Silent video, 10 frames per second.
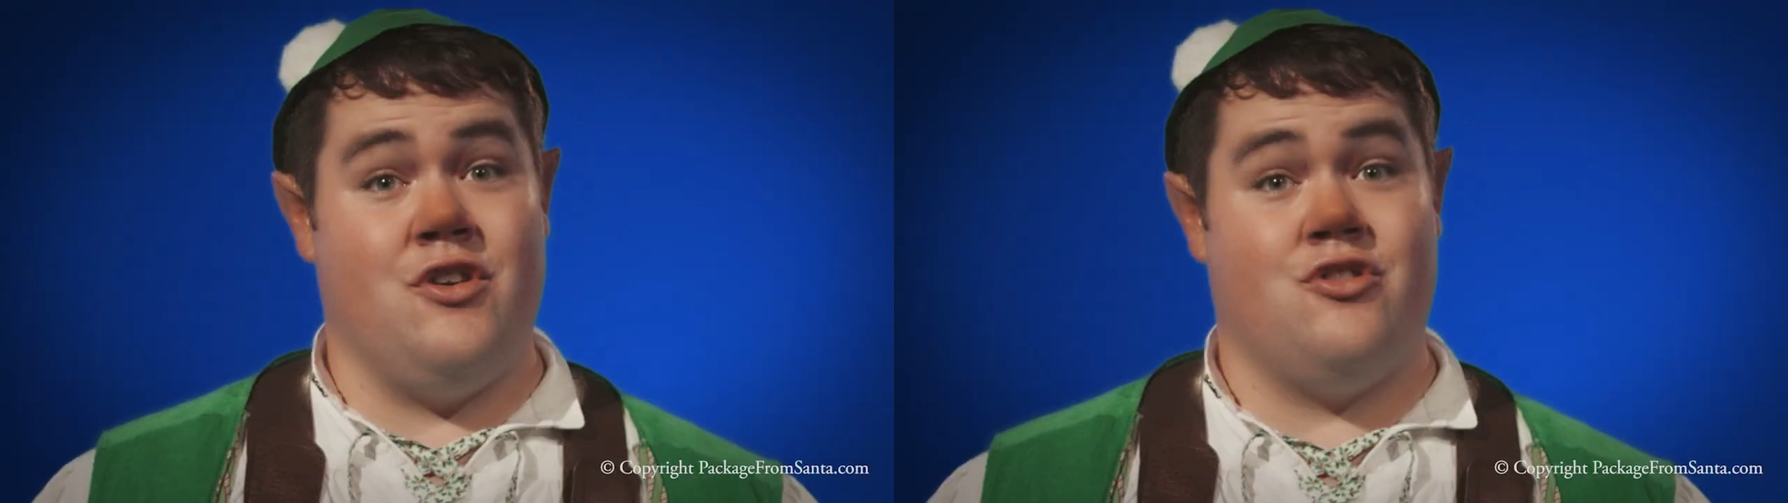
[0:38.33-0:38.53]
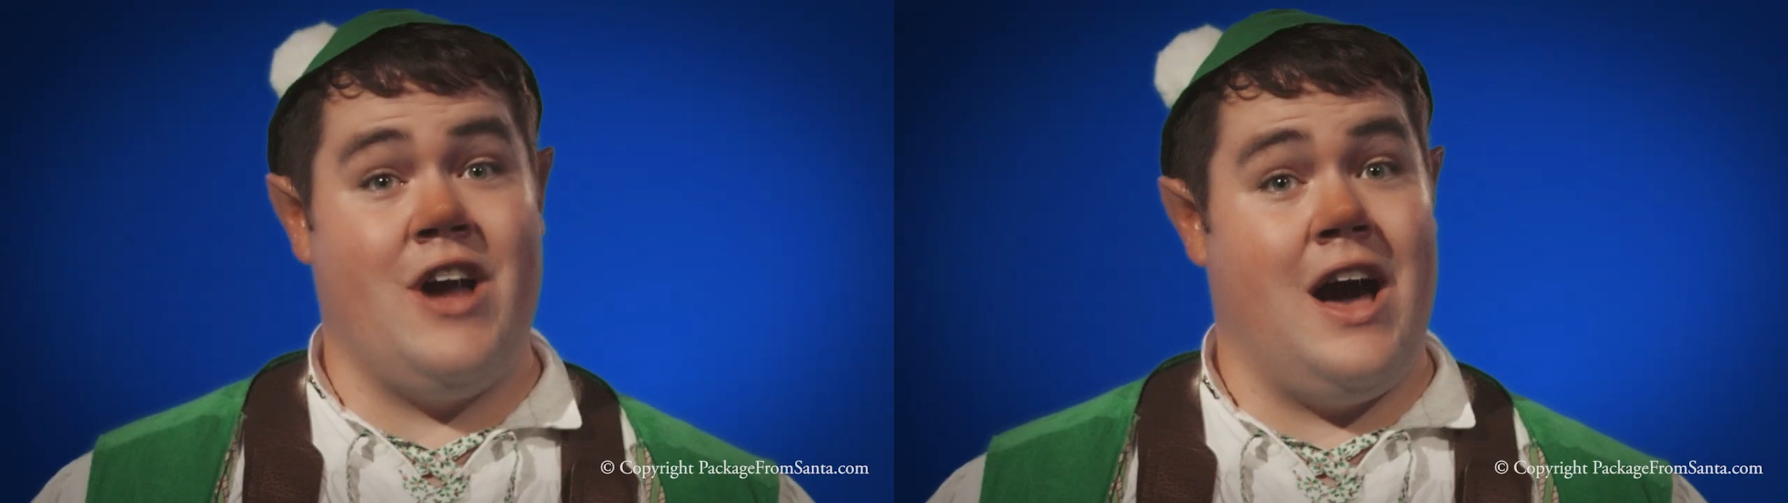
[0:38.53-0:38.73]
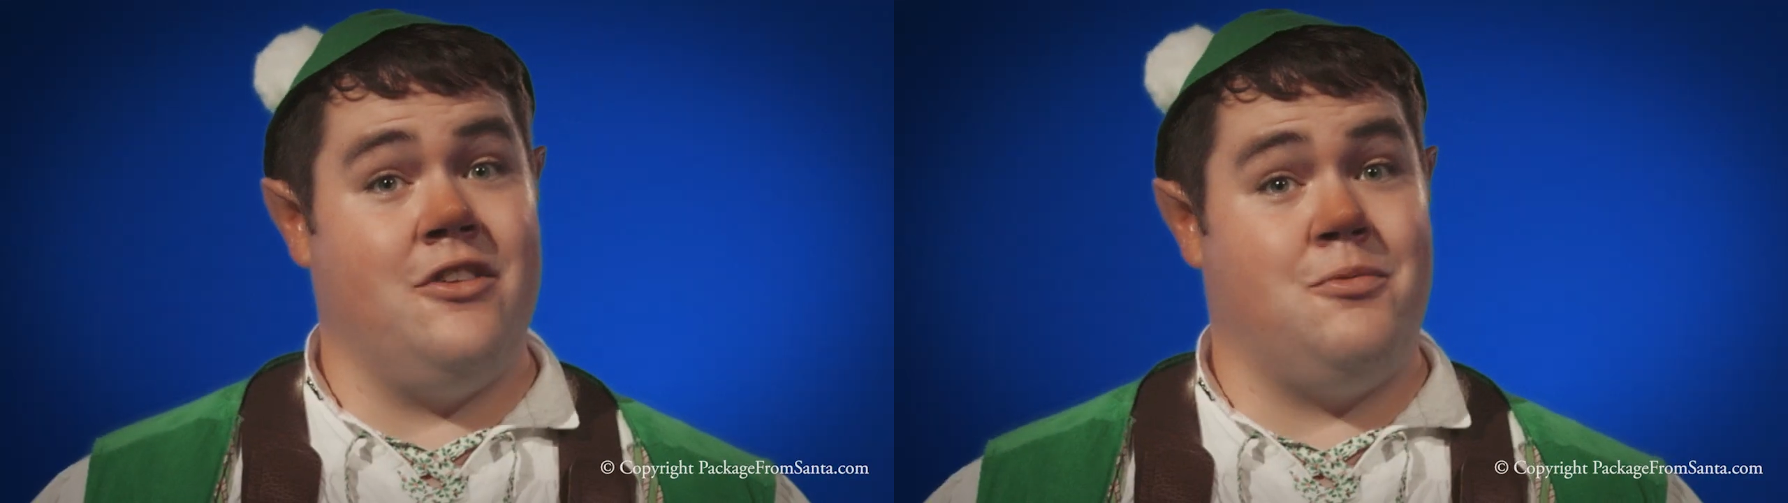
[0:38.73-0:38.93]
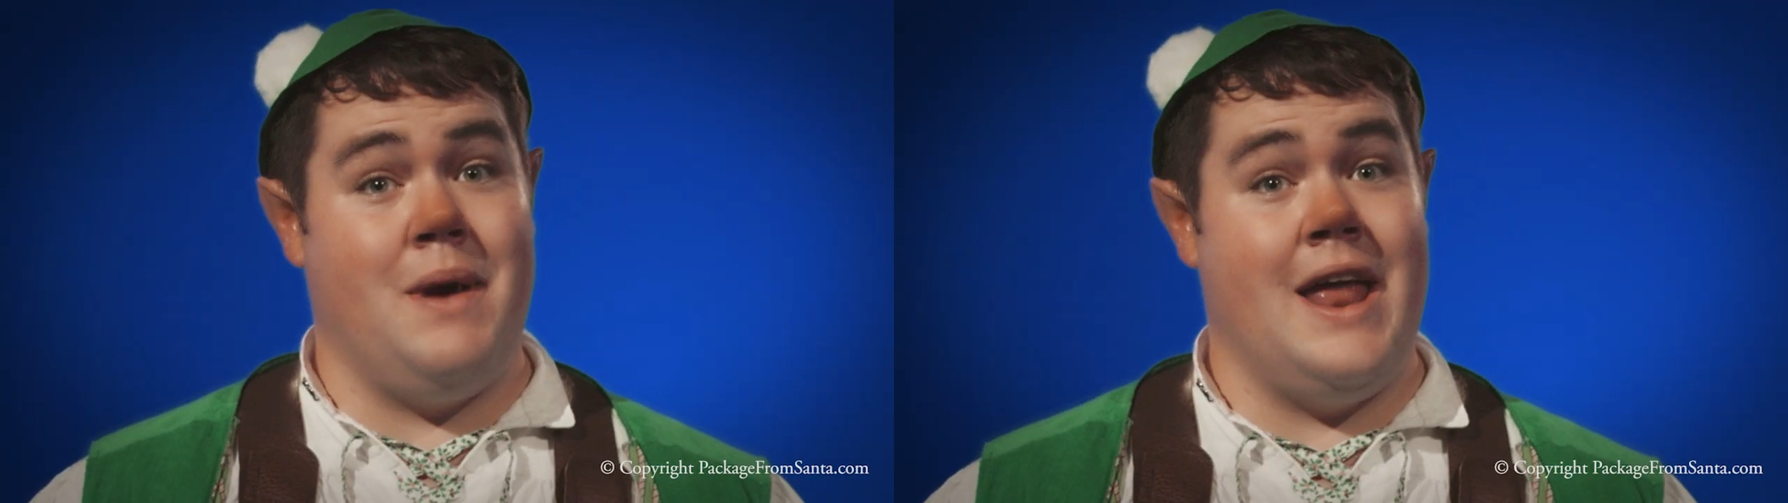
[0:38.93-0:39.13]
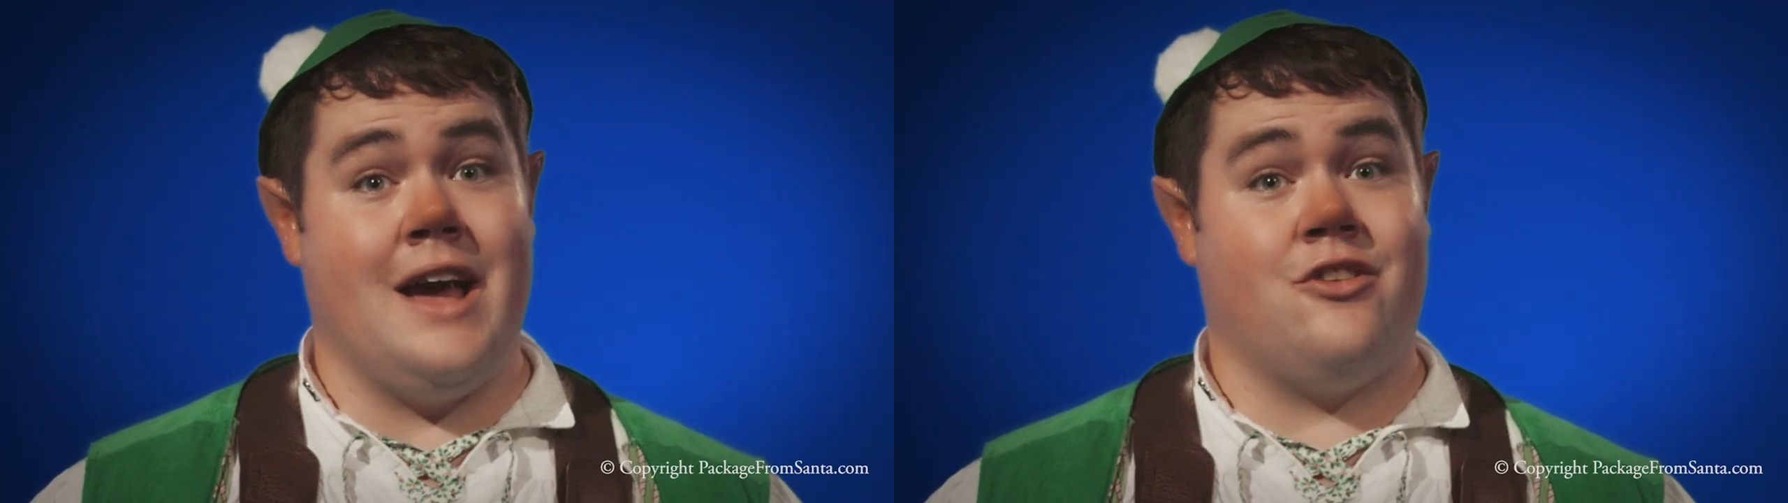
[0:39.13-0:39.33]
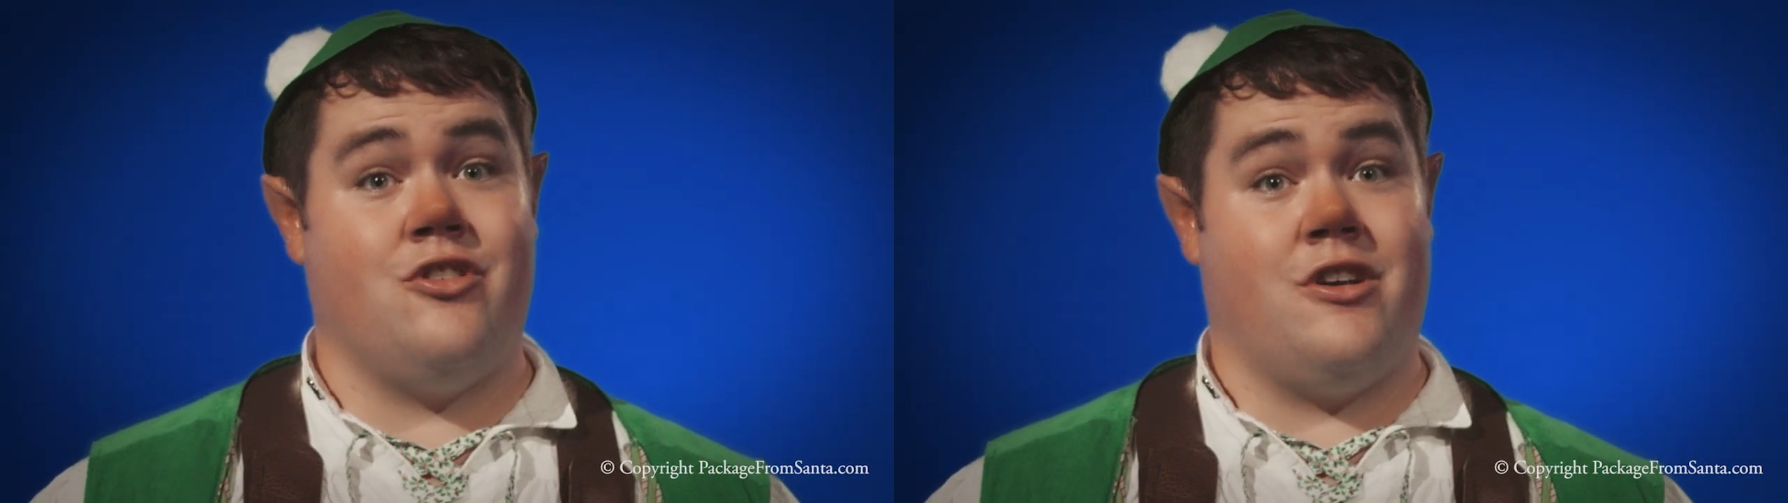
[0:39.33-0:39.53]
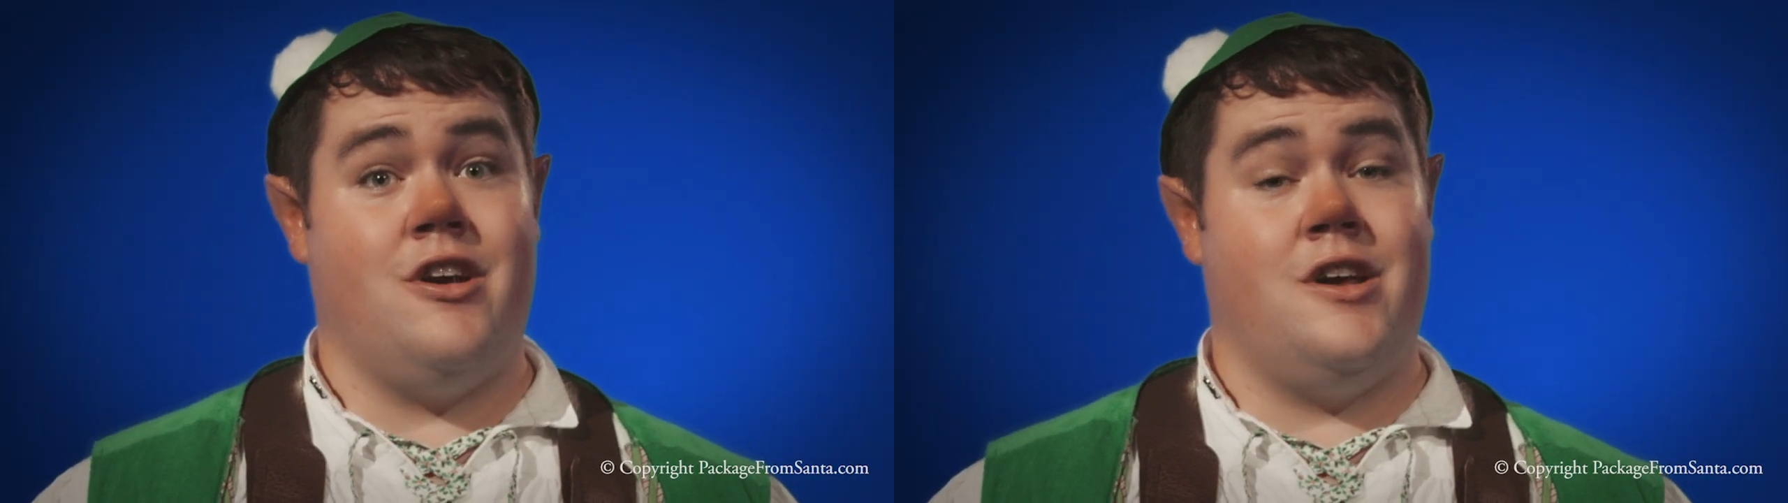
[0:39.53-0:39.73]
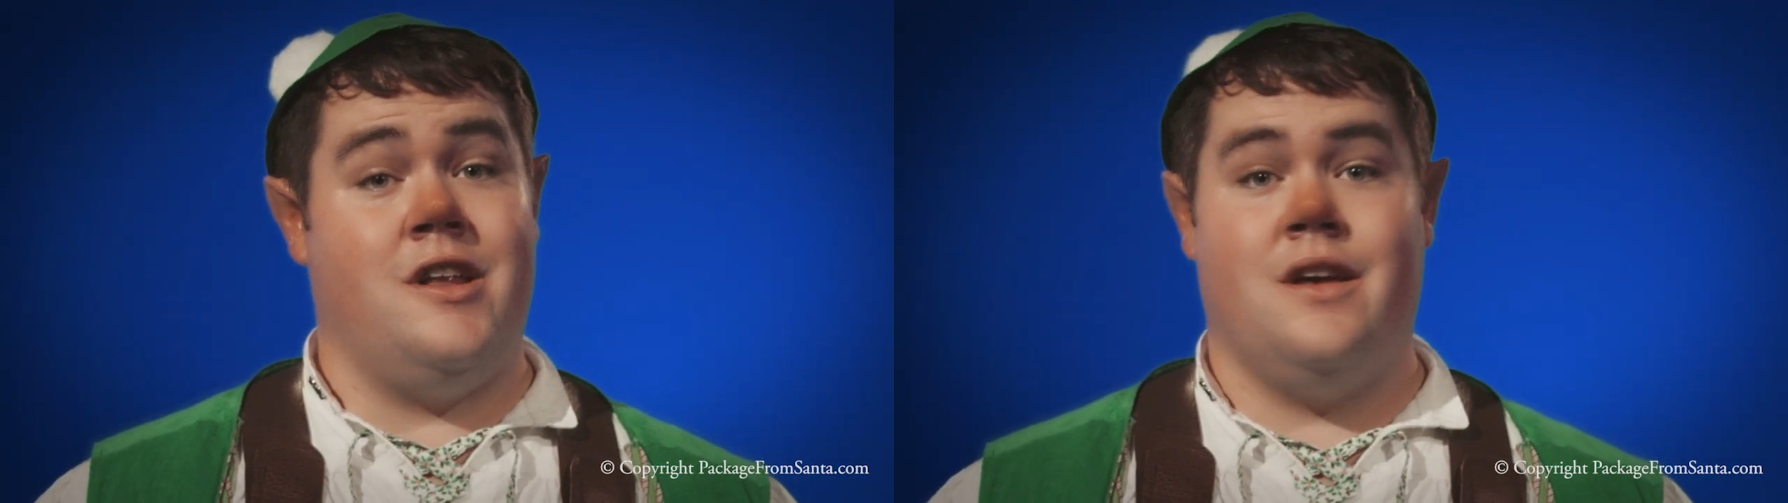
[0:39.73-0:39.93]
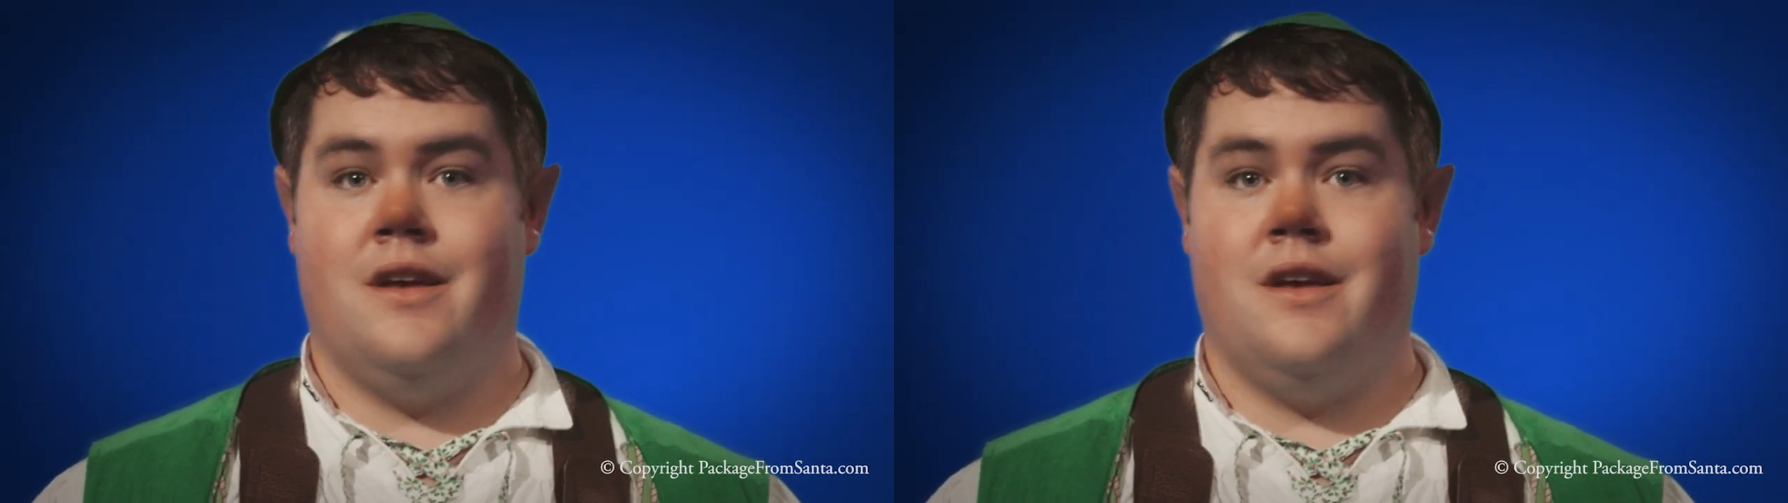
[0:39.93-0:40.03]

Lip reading: your child has been extra good,